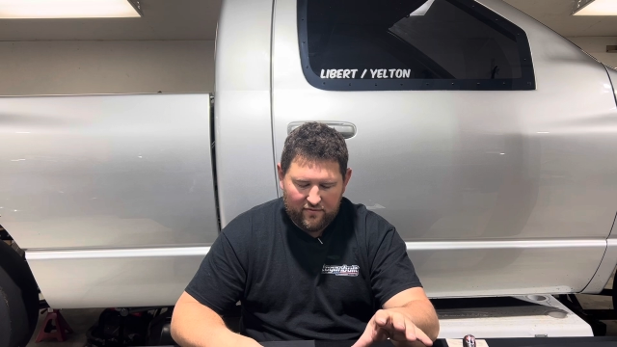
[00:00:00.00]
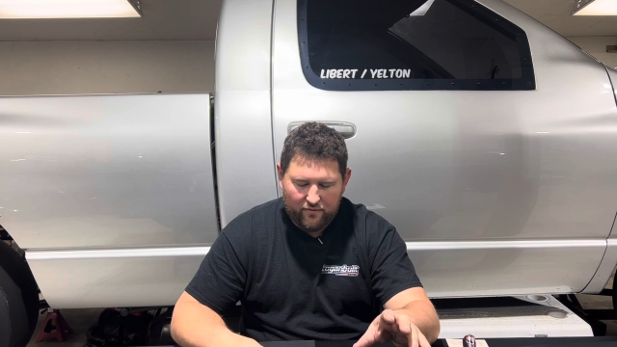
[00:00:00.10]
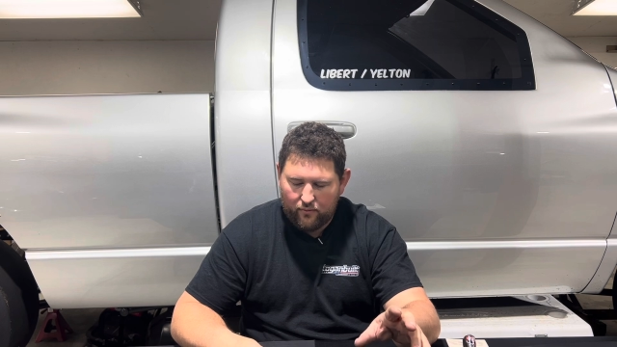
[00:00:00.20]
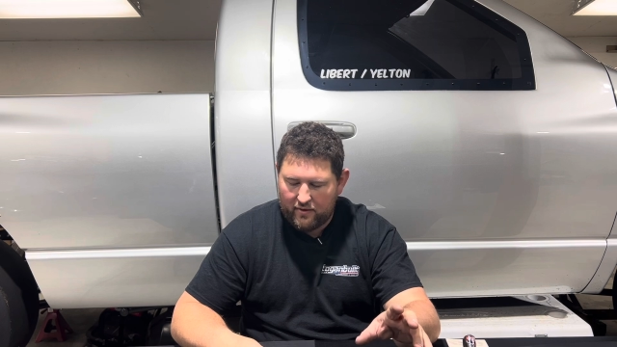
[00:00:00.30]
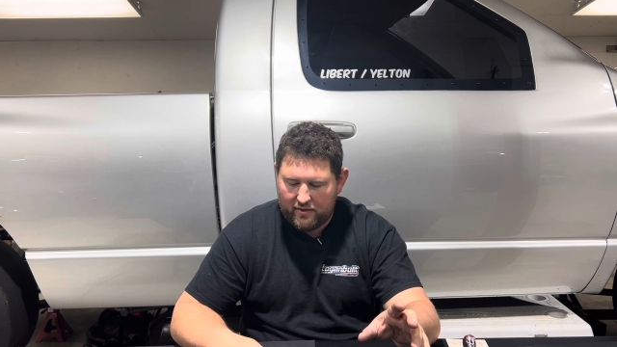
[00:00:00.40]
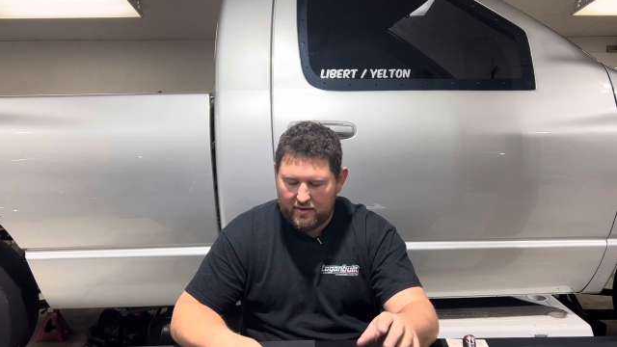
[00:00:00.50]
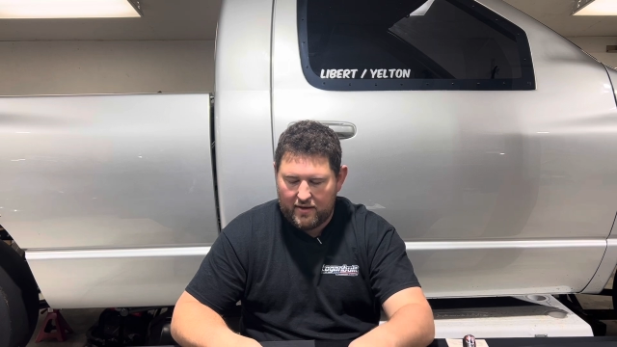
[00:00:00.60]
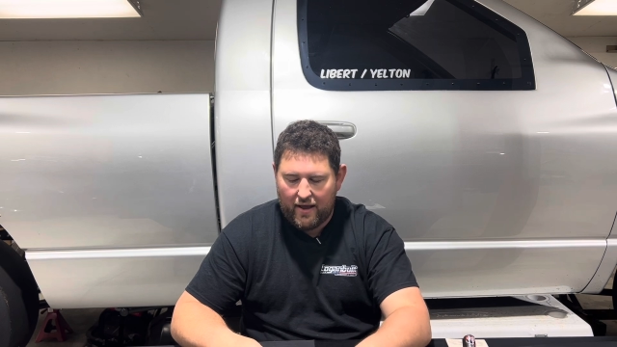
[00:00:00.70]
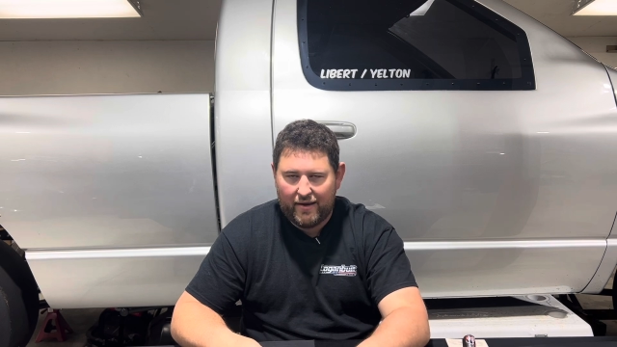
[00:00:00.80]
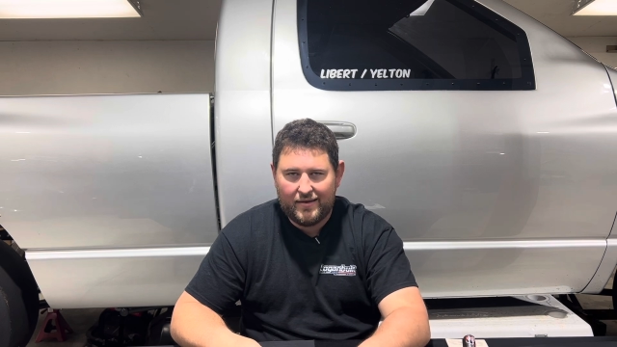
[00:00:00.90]
avoid
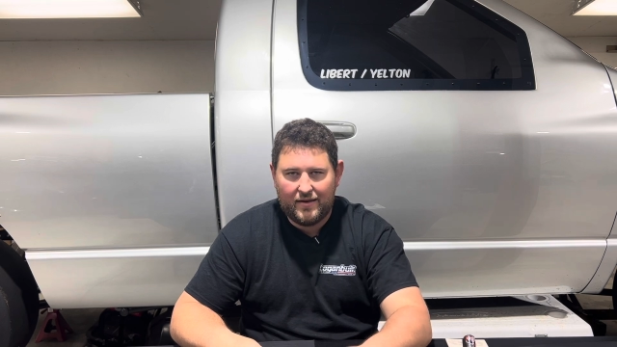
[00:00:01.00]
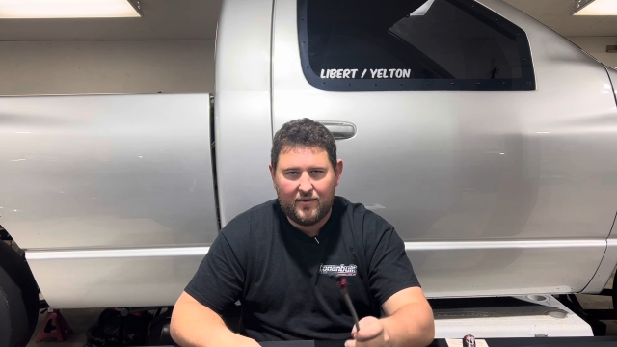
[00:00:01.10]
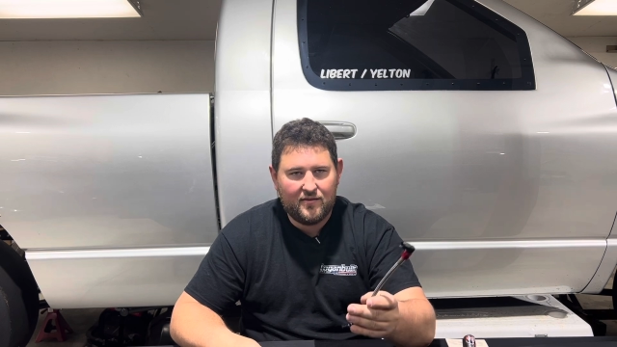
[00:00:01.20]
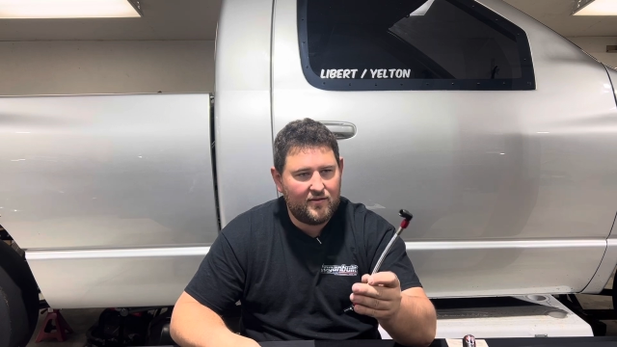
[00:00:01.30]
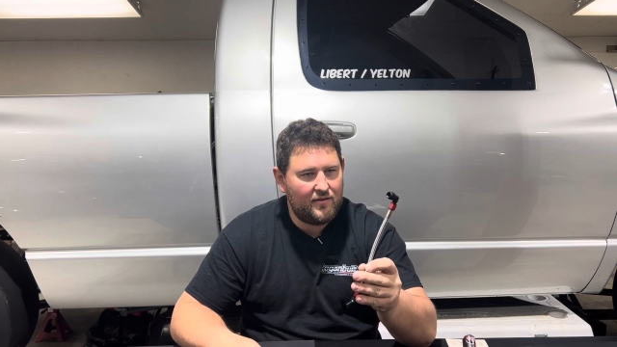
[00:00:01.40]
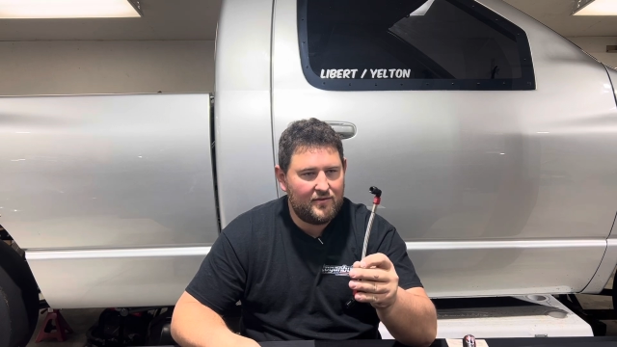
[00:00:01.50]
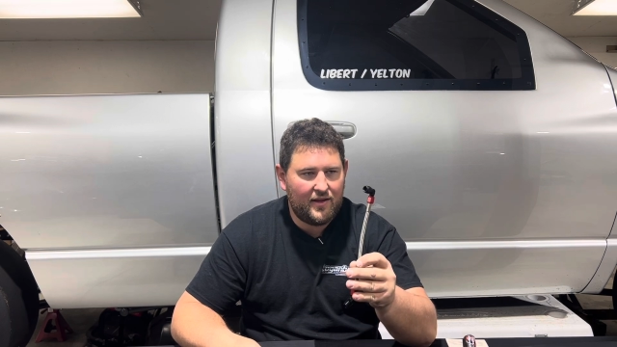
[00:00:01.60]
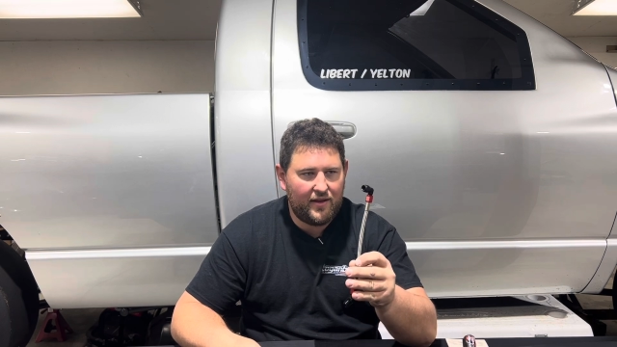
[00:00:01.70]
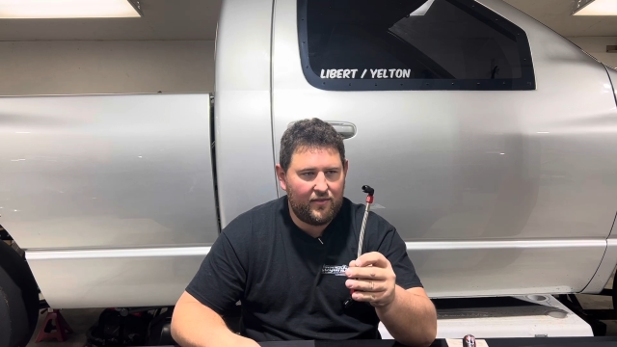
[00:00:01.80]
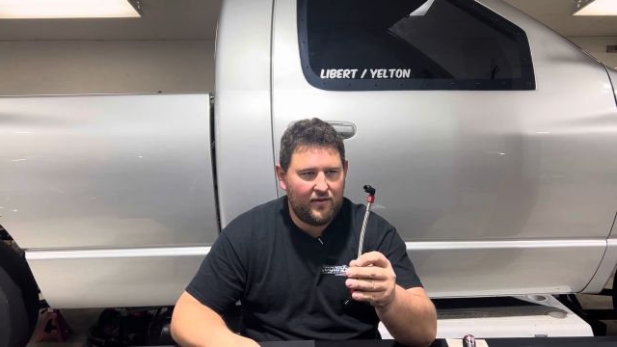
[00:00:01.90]
90s
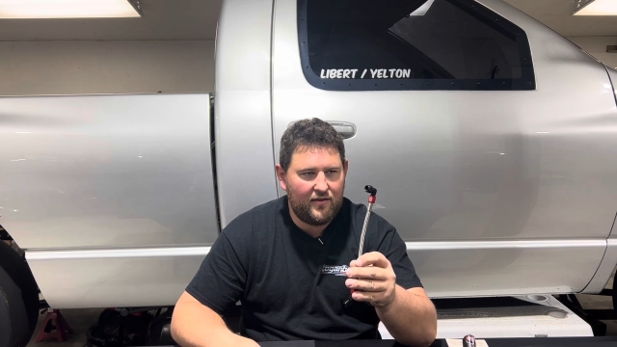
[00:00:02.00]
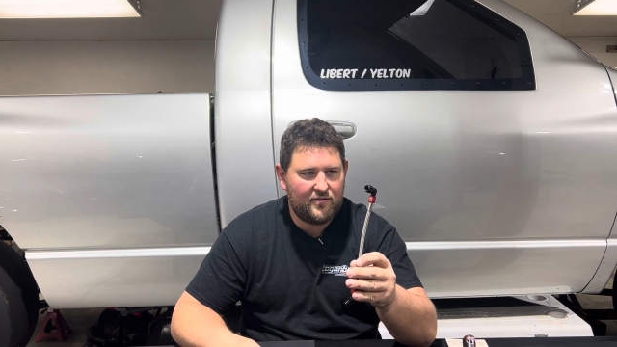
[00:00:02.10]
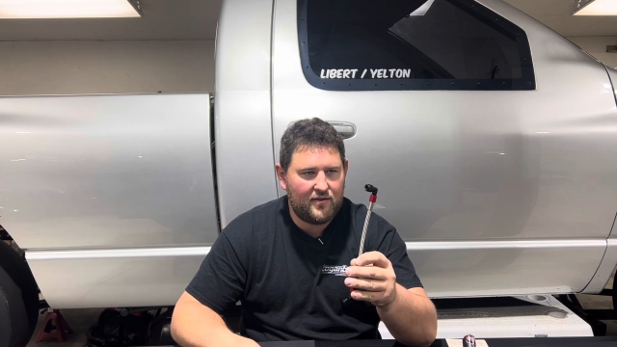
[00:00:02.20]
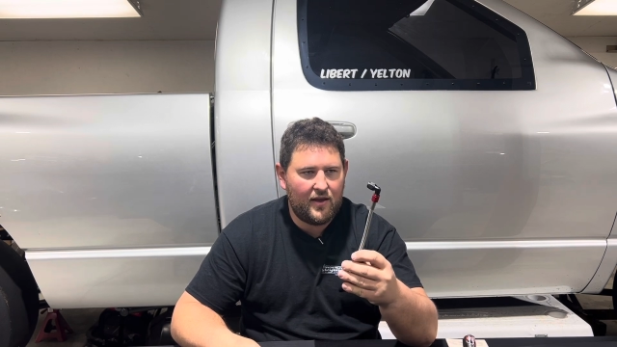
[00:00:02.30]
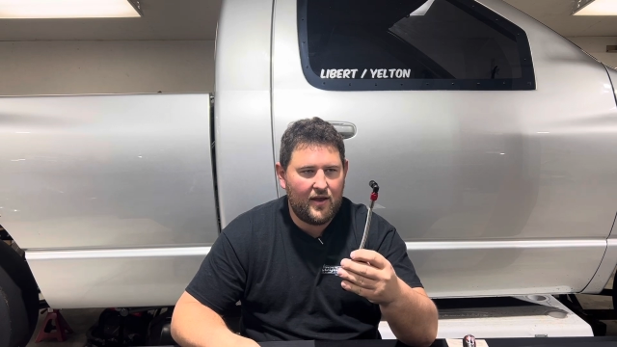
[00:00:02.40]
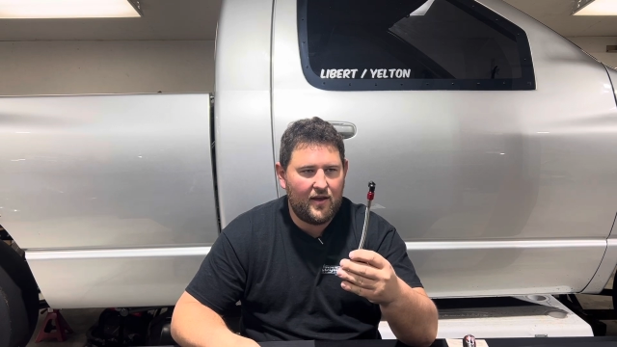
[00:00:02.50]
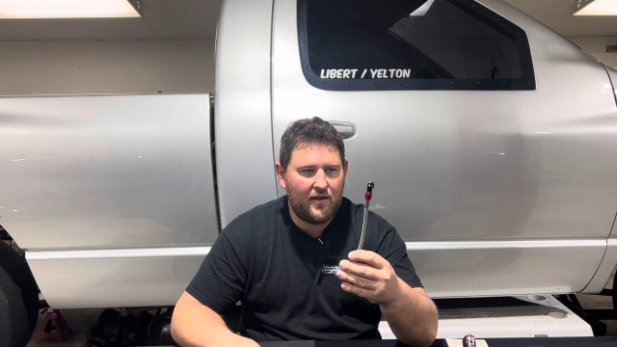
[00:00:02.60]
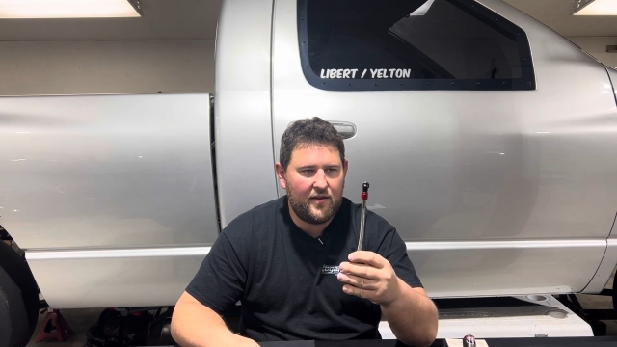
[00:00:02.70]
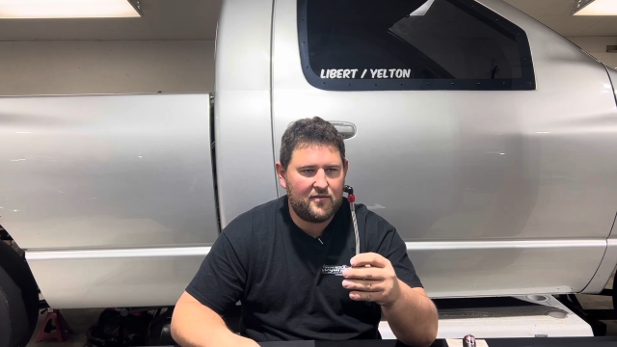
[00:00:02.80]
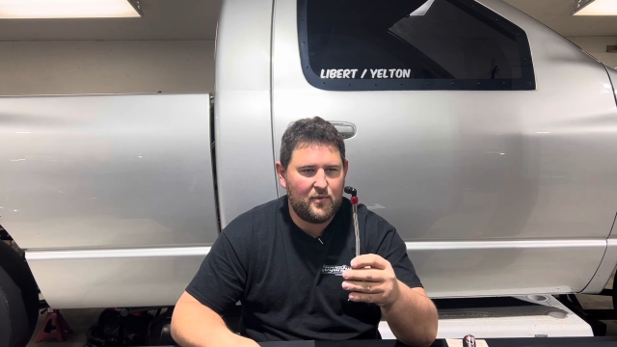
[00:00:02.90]
like this
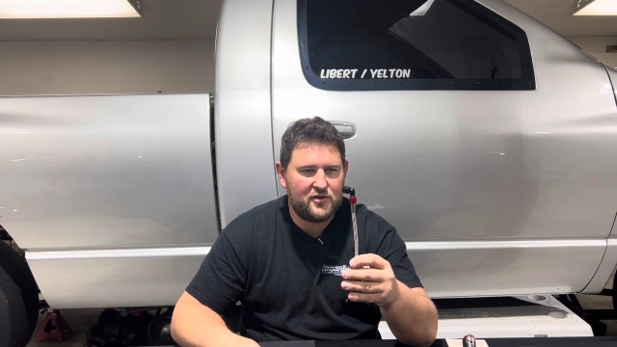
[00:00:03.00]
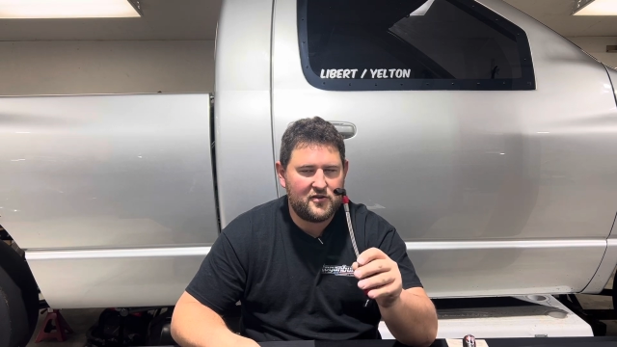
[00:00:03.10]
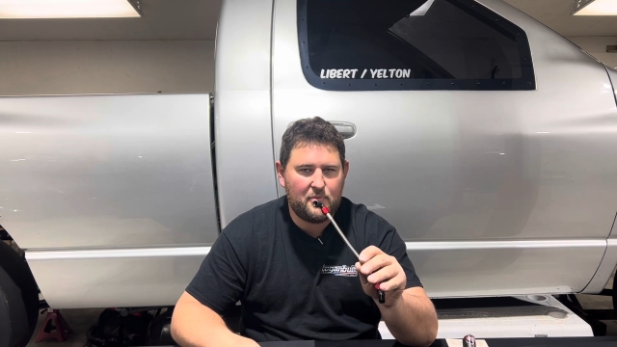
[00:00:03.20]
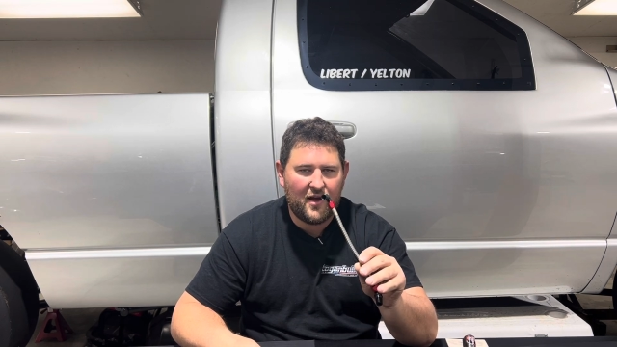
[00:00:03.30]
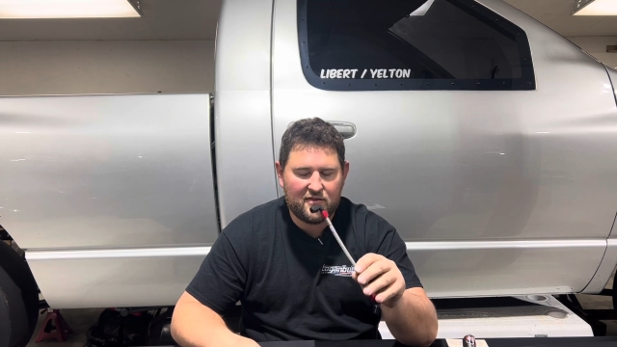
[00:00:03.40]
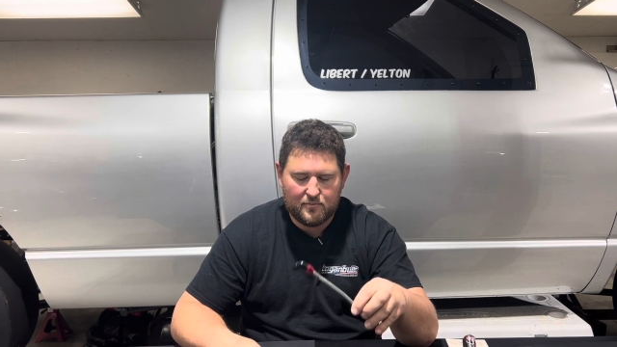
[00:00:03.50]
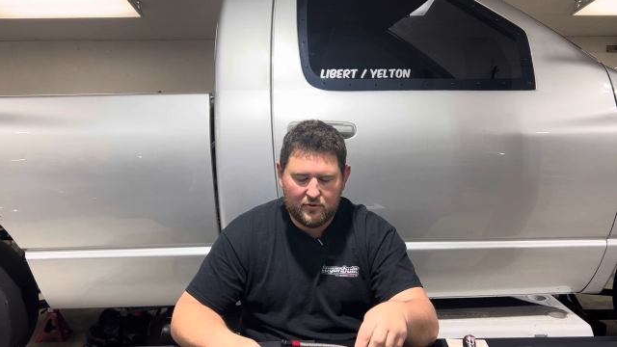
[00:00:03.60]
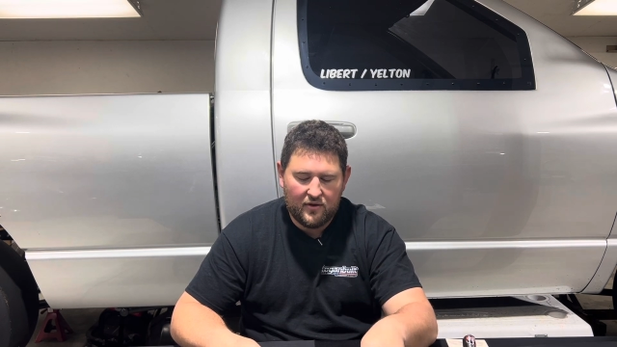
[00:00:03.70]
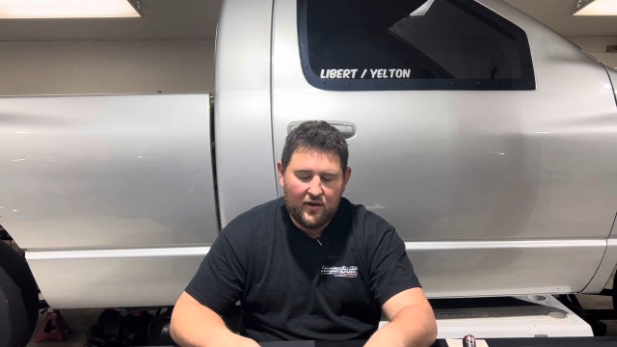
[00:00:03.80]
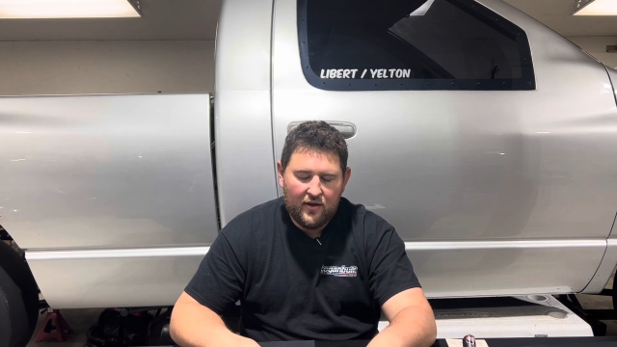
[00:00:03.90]
as much as possible.